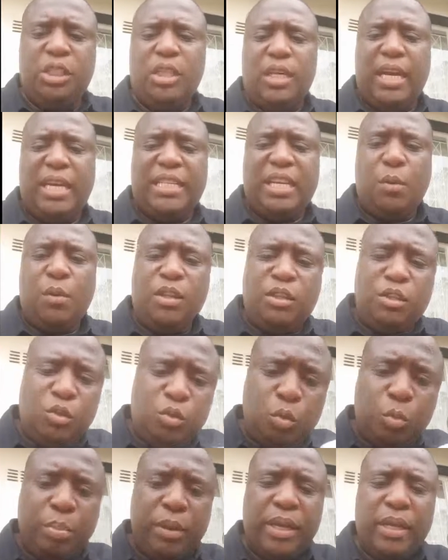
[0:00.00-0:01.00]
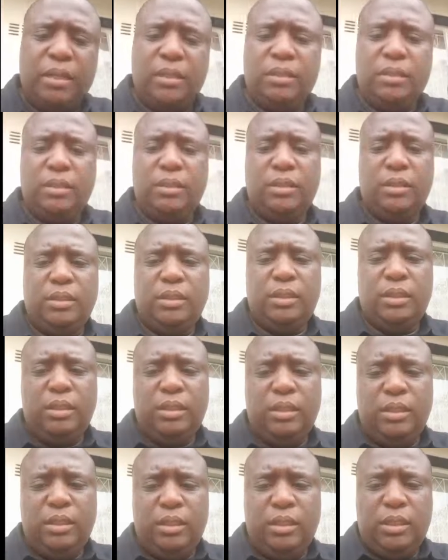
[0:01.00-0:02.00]
I want us to do
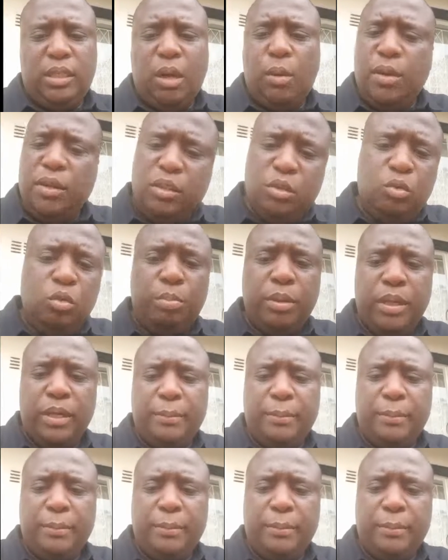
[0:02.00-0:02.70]
better.